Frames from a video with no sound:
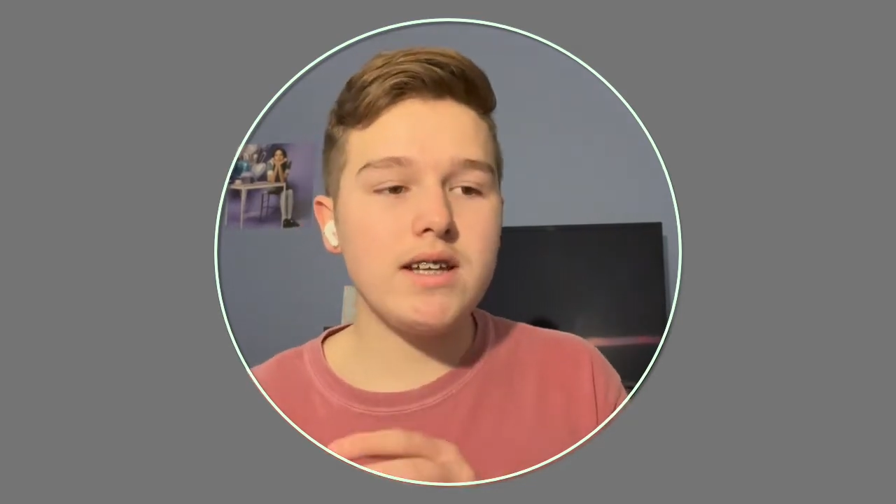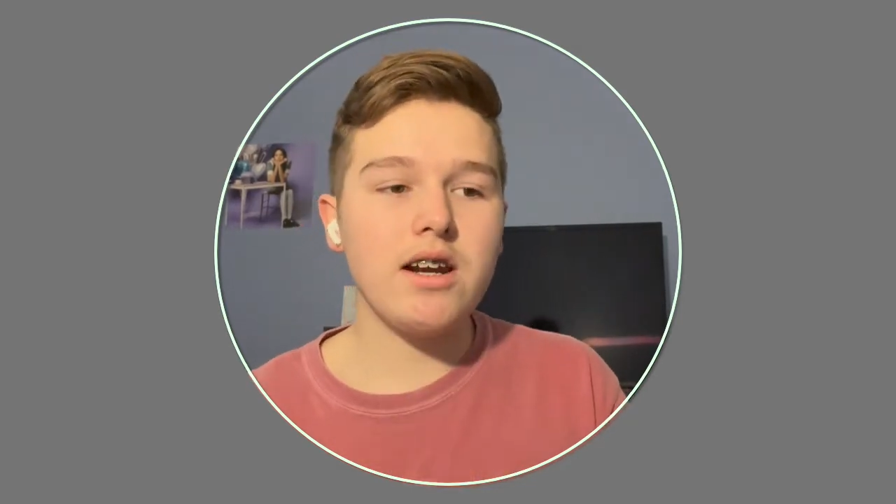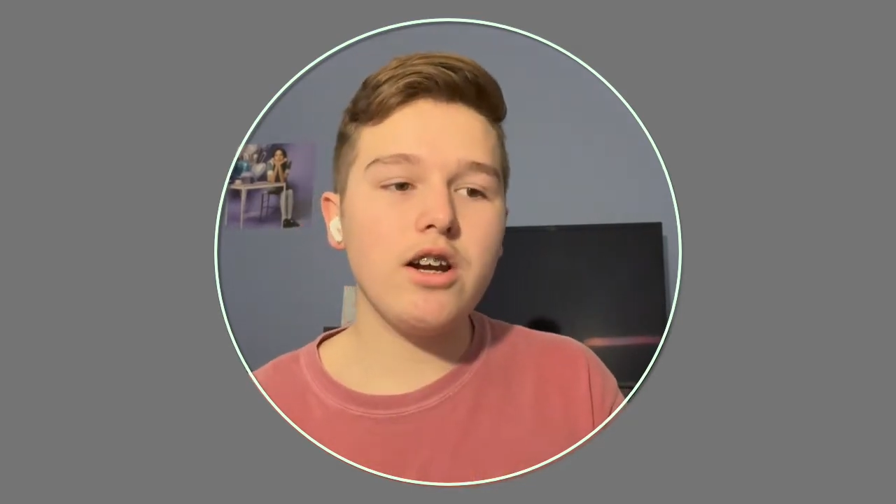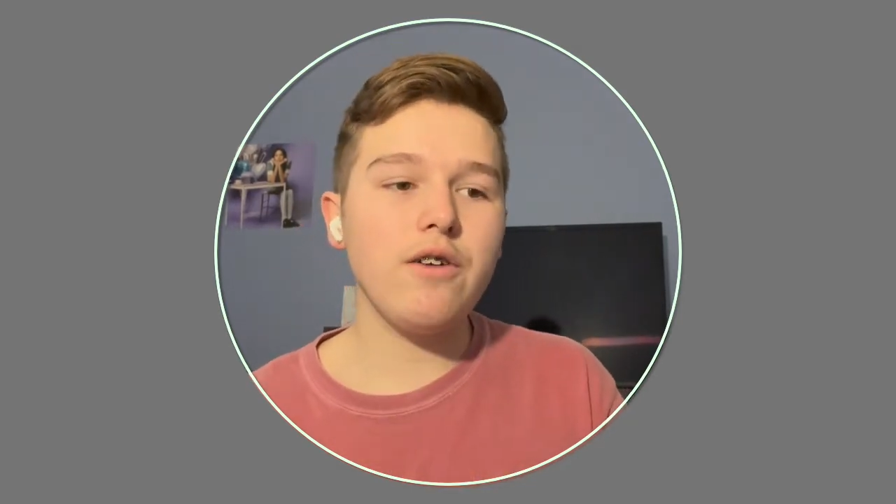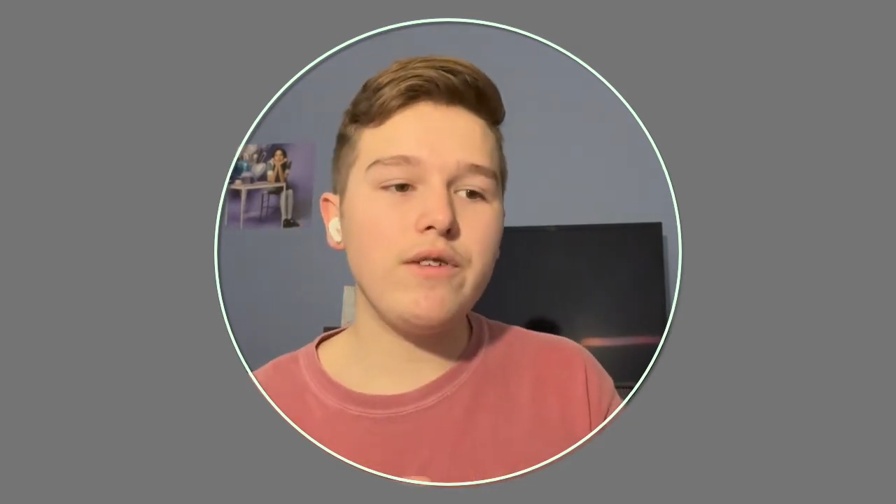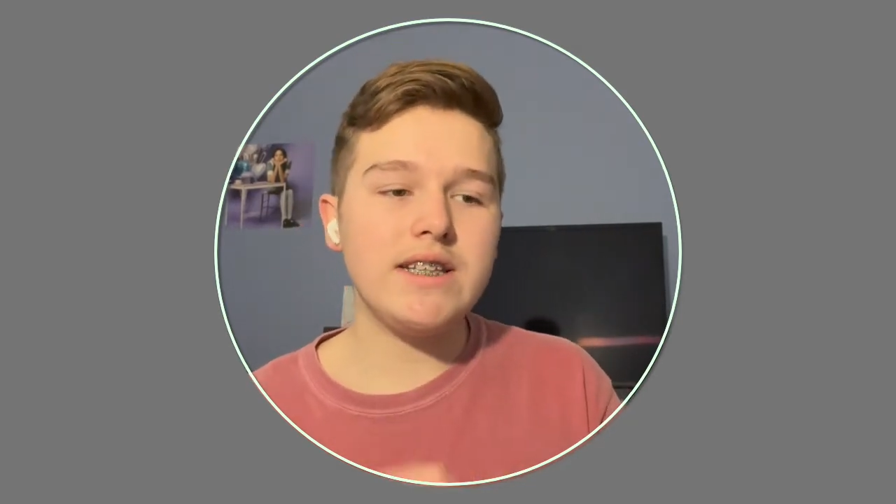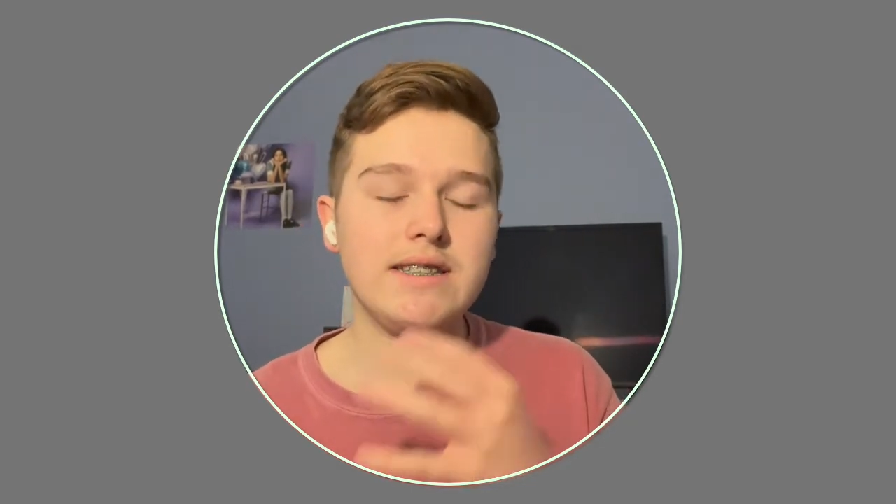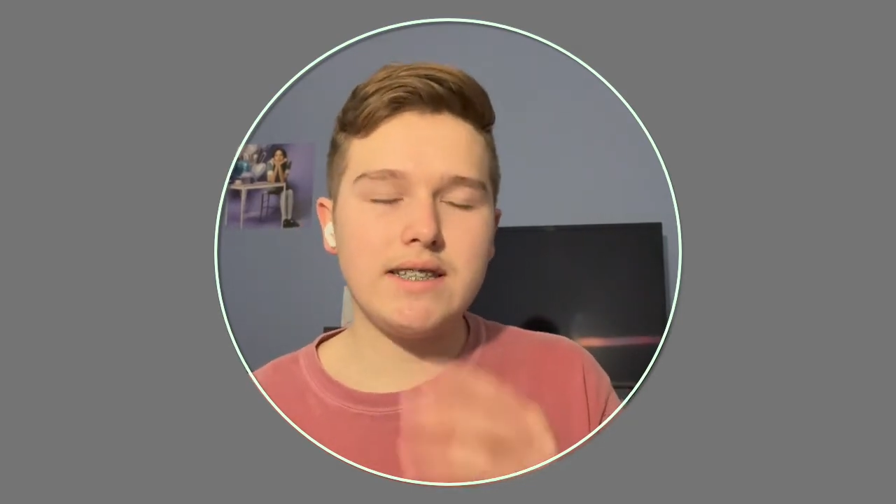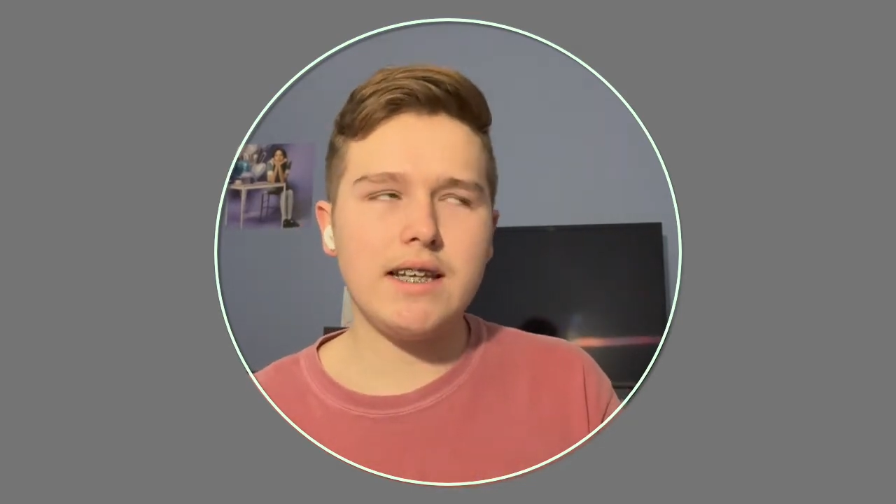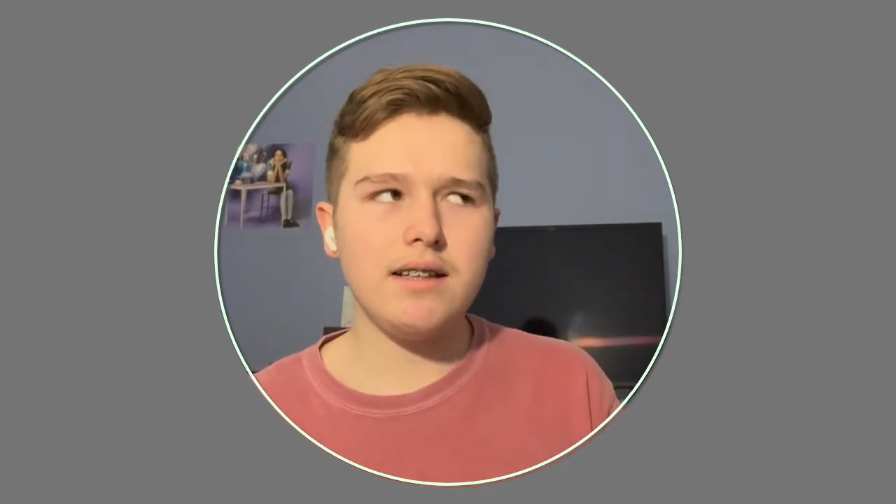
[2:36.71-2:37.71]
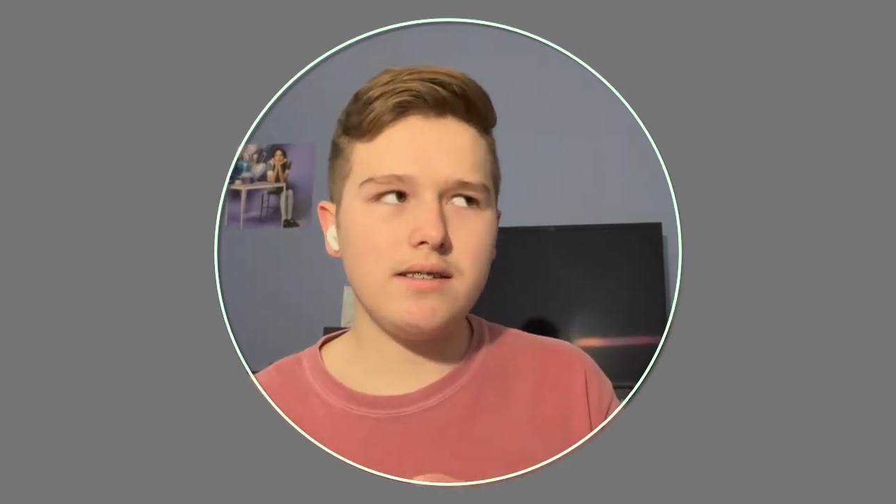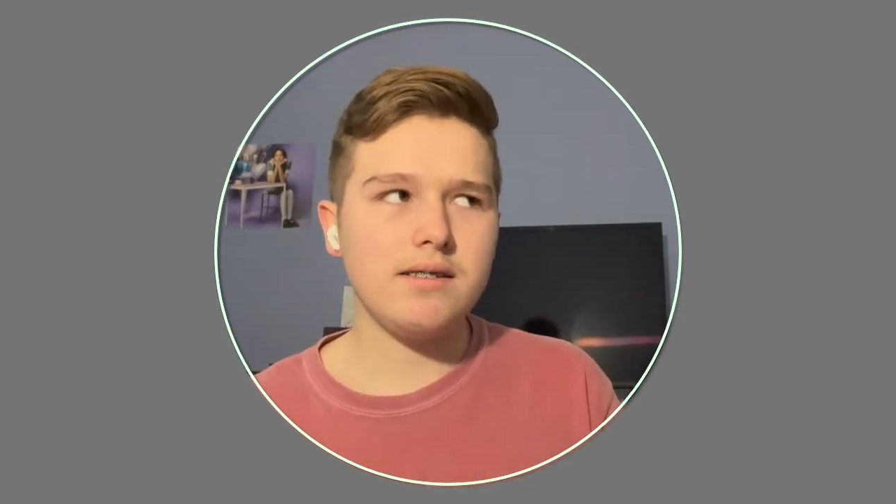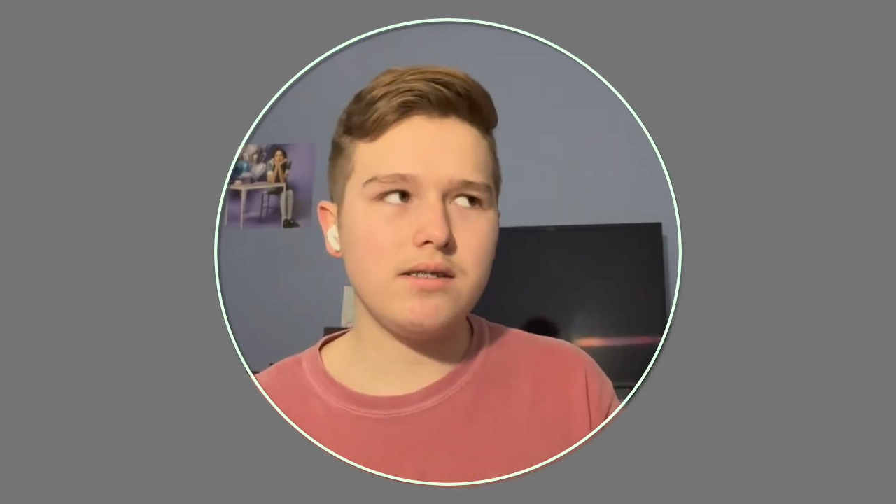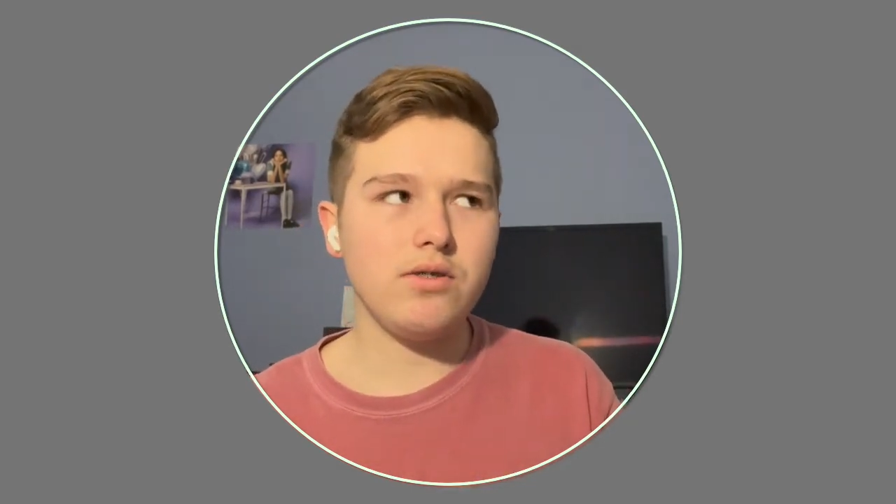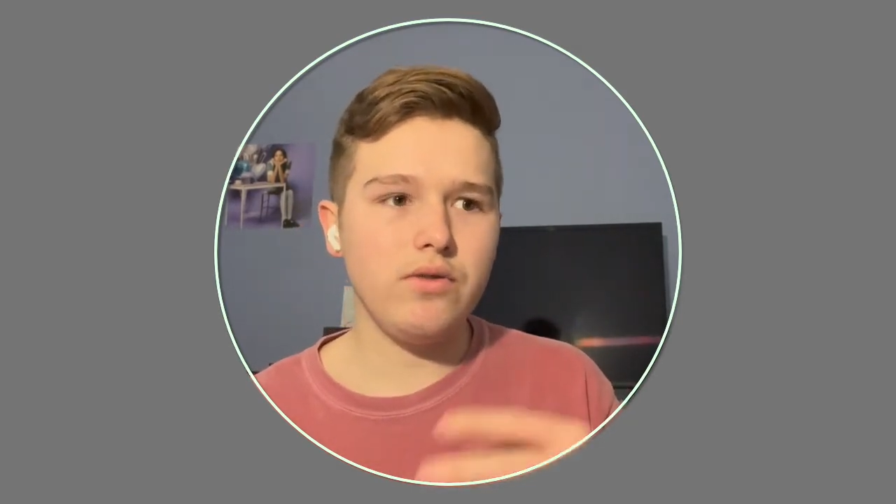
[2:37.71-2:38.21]
I don't know if he
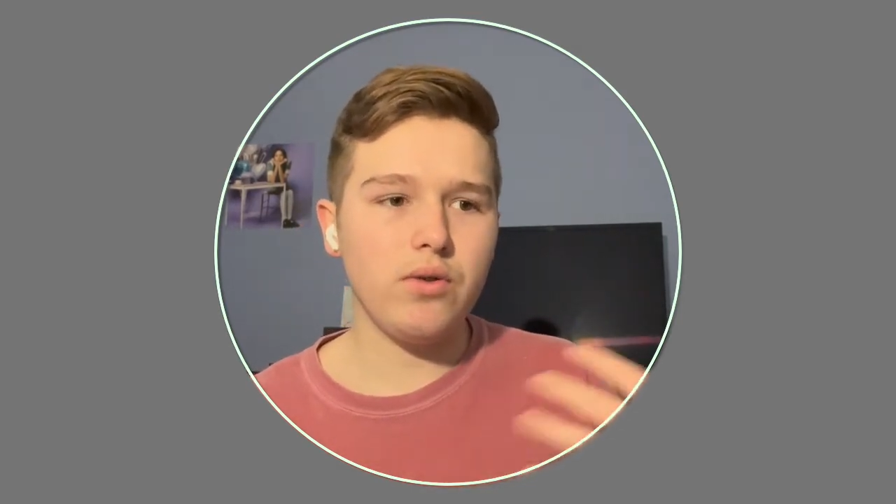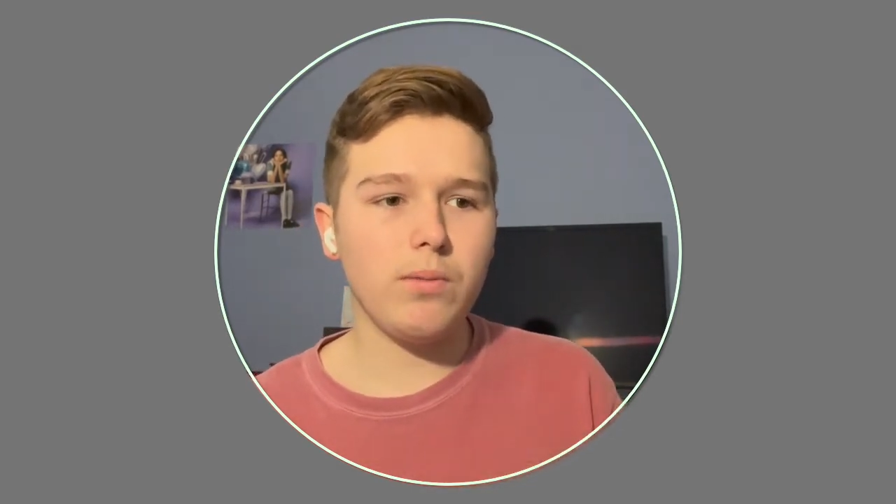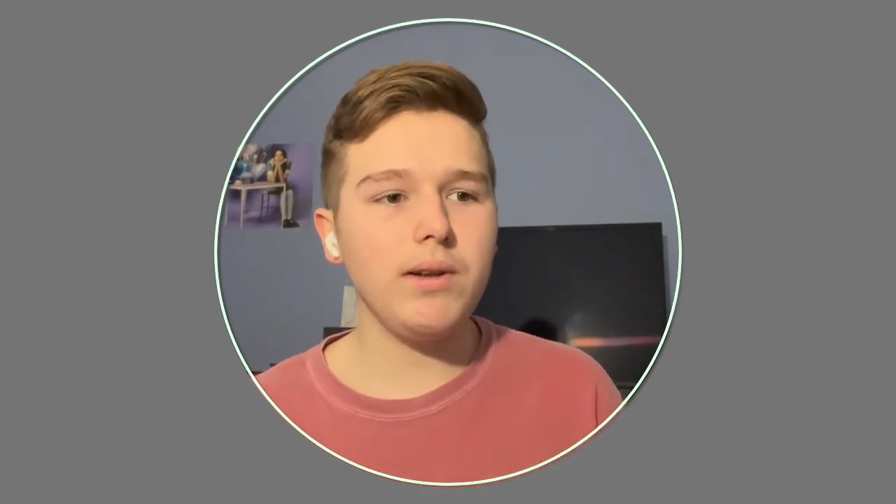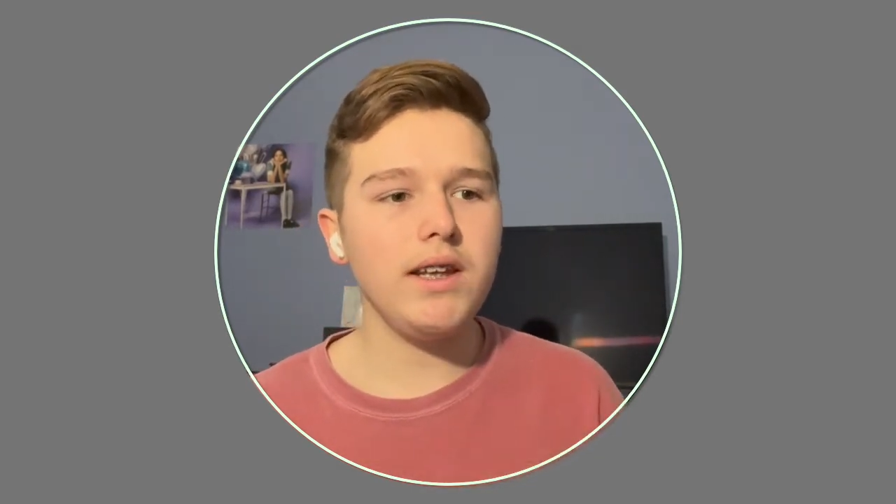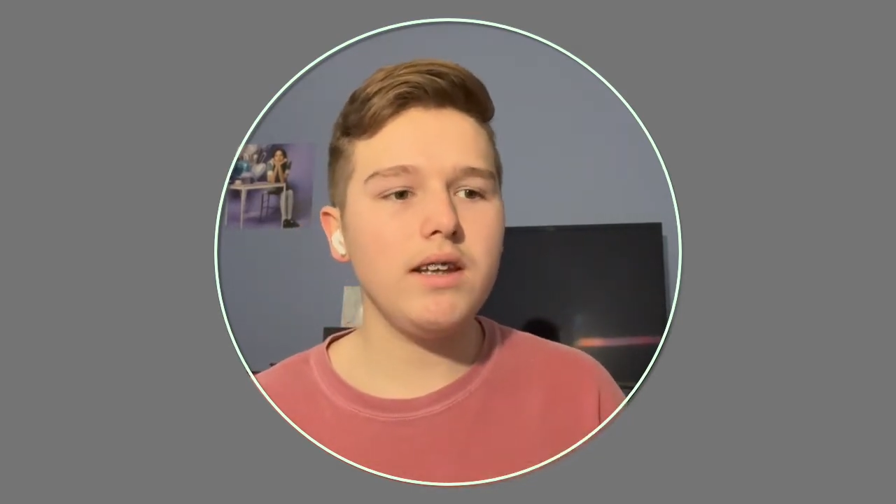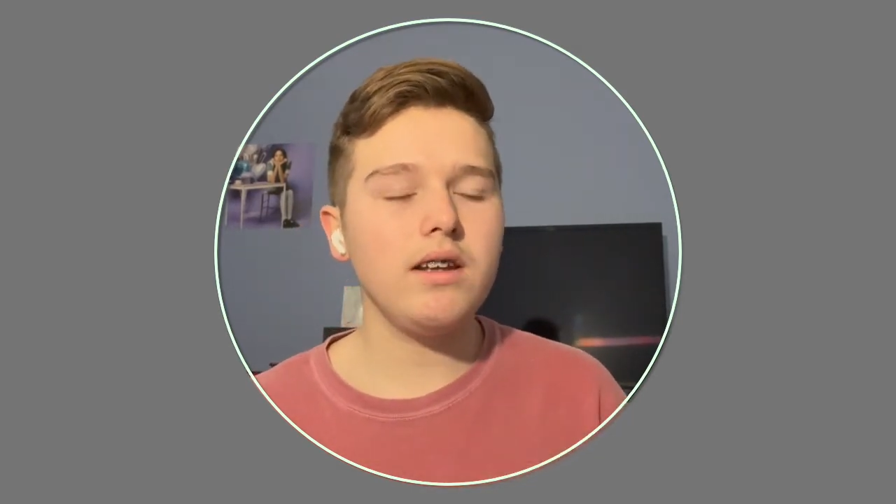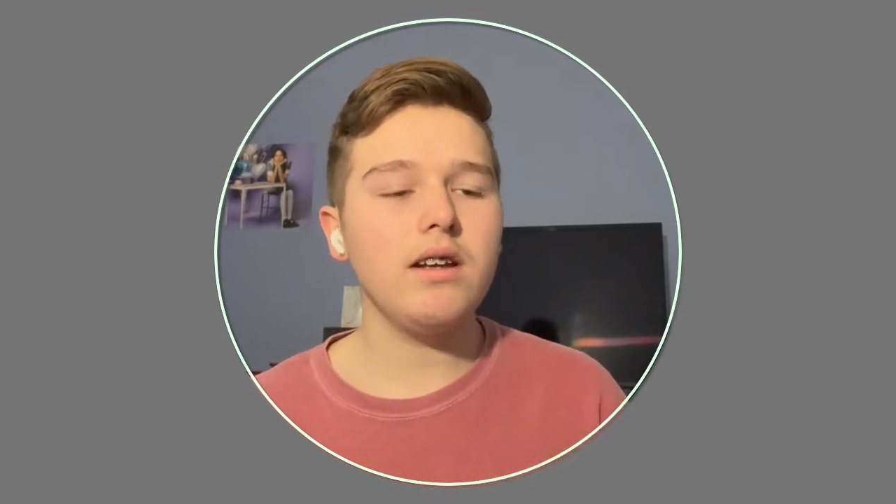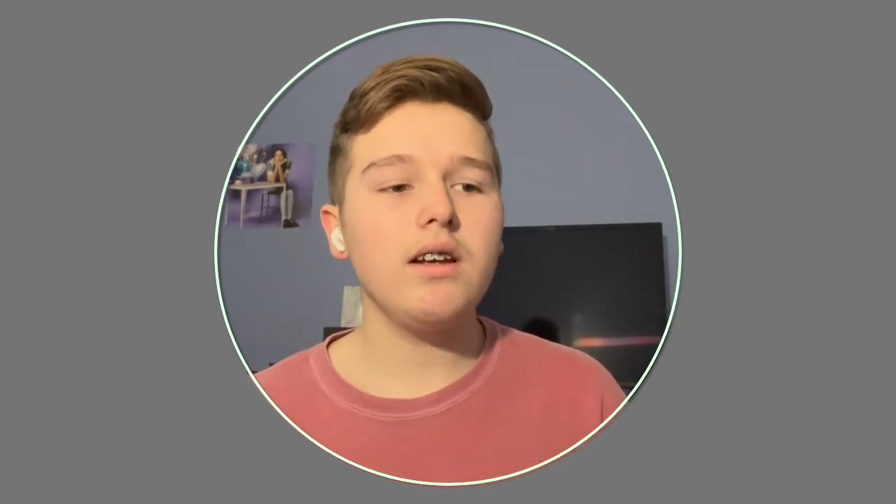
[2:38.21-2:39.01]
sings normally,